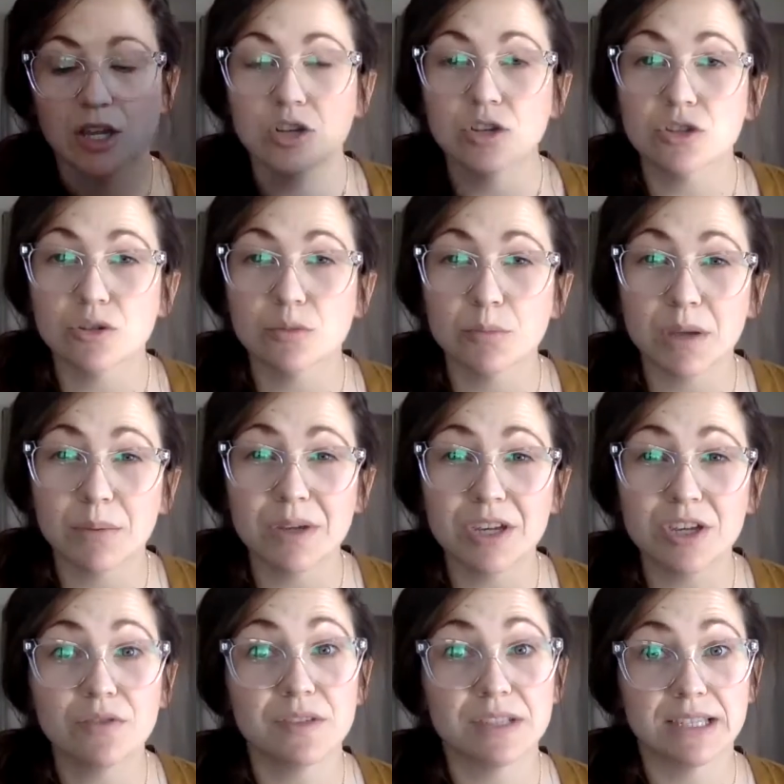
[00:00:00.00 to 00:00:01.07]
So maybe
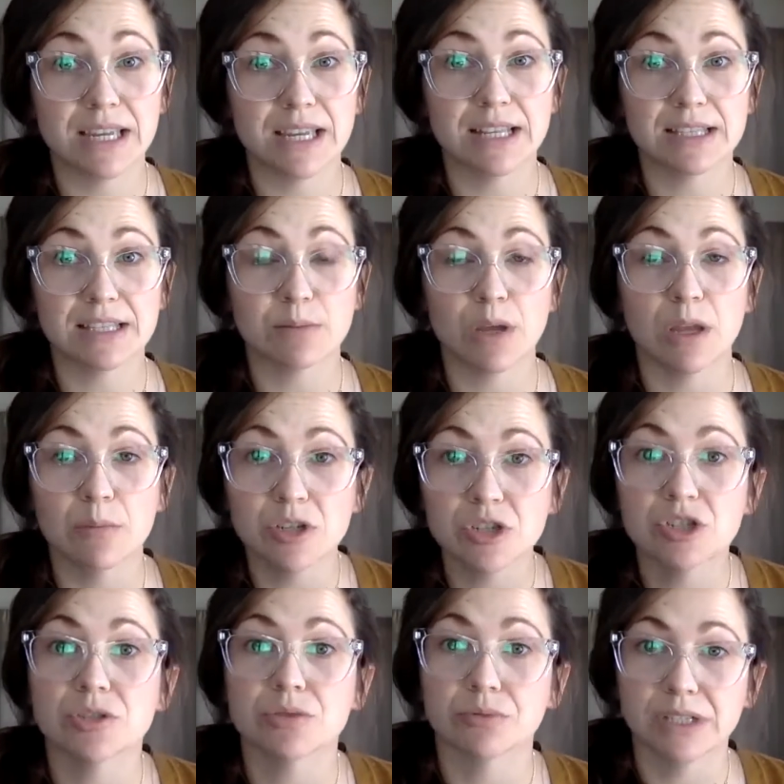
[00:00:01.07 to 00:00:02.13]
you've seen some
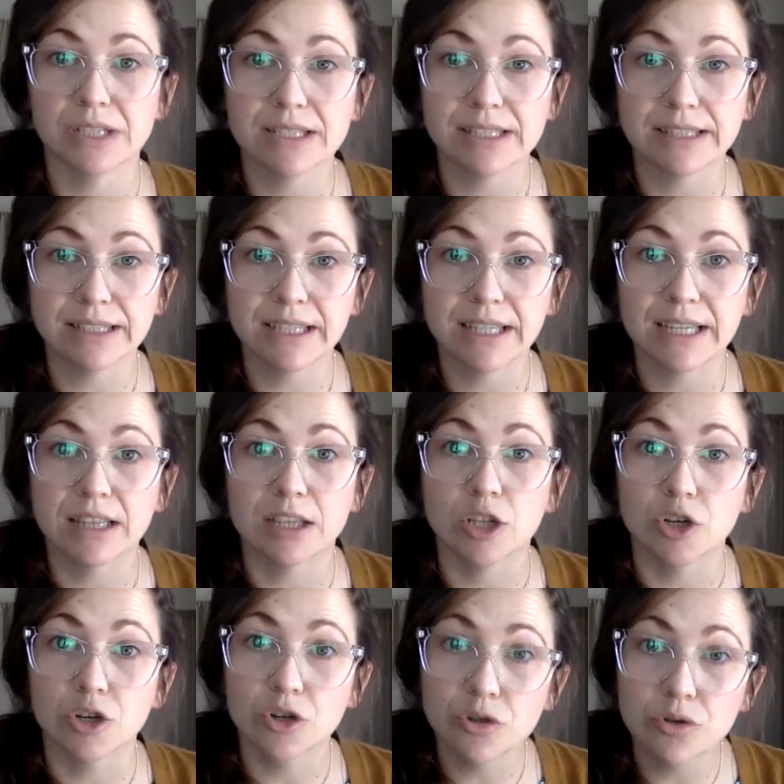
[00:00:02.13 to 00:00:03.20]
images recently in the
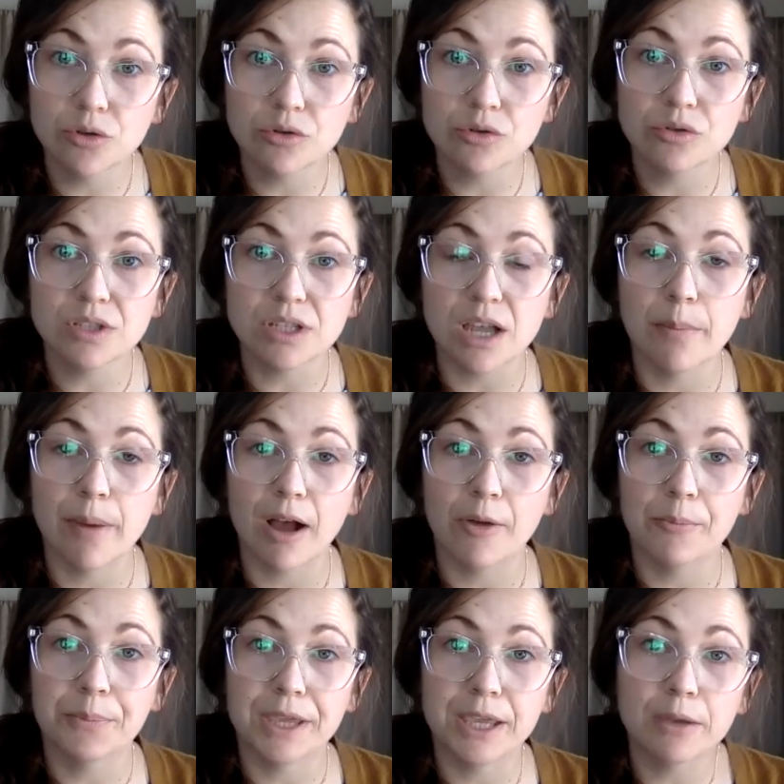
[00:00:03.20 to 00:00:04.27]
news about
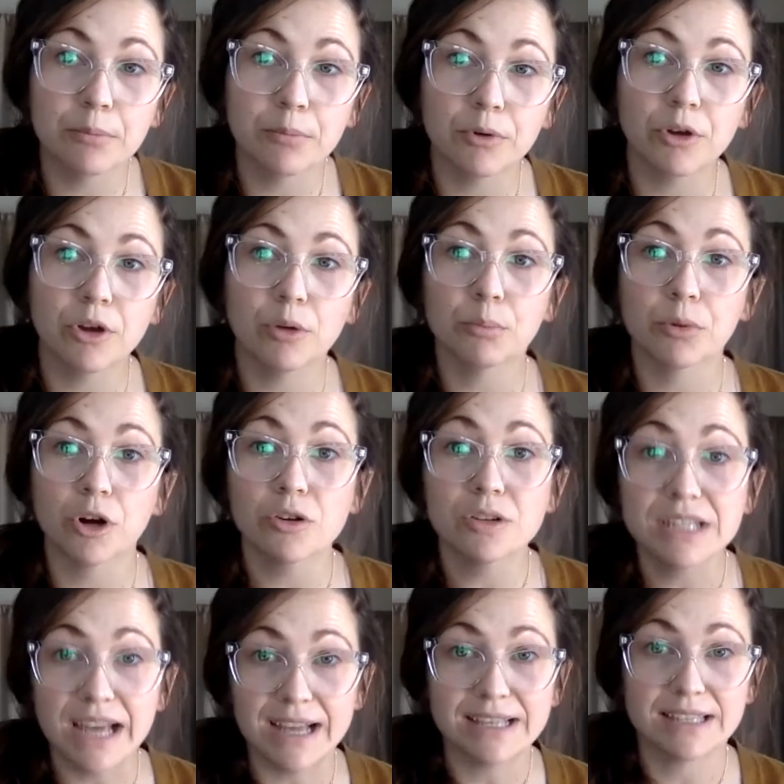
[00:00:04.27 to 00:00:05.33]
people
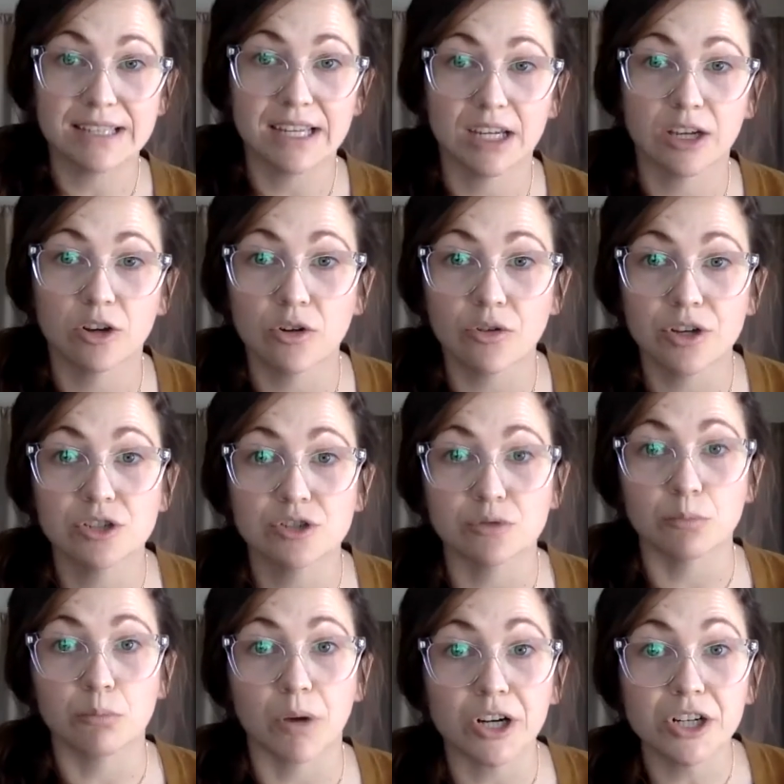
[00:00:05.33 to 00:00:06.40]
protesting, going
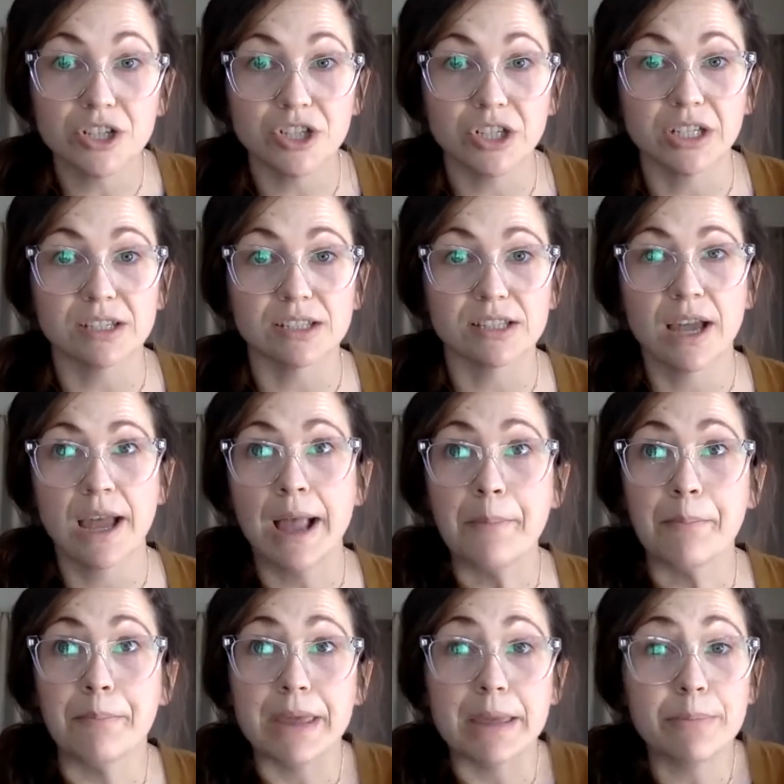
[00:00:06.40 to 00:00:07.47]
to marches.
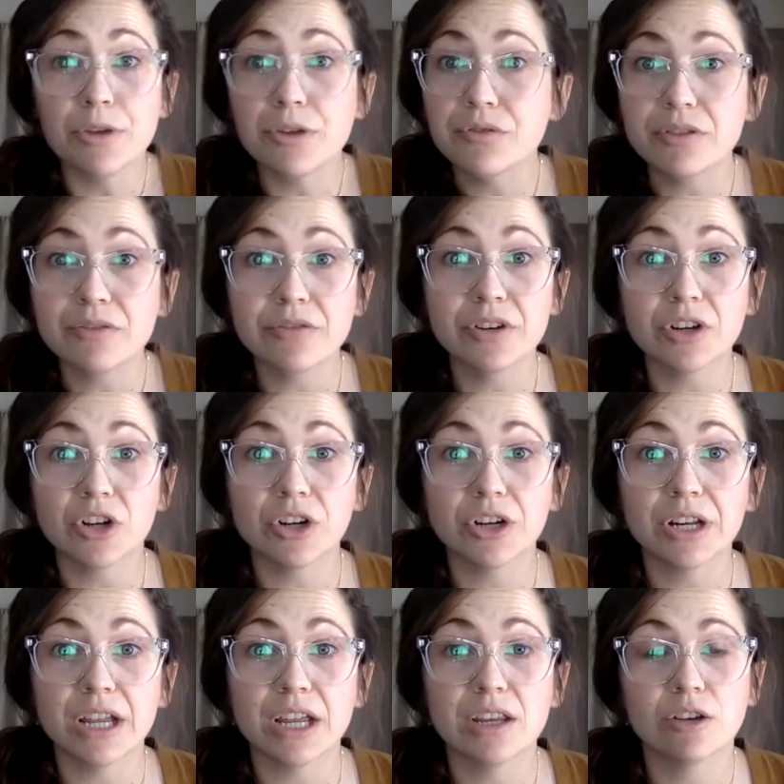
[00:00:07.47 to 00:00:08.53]
Maybe you've even heard
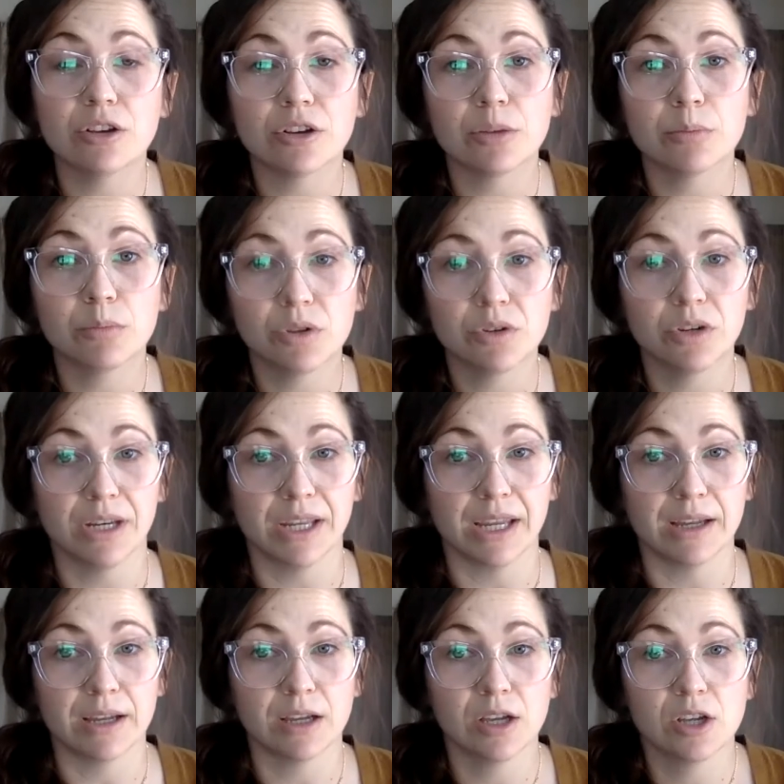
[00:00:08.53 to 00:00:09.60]
it in your community.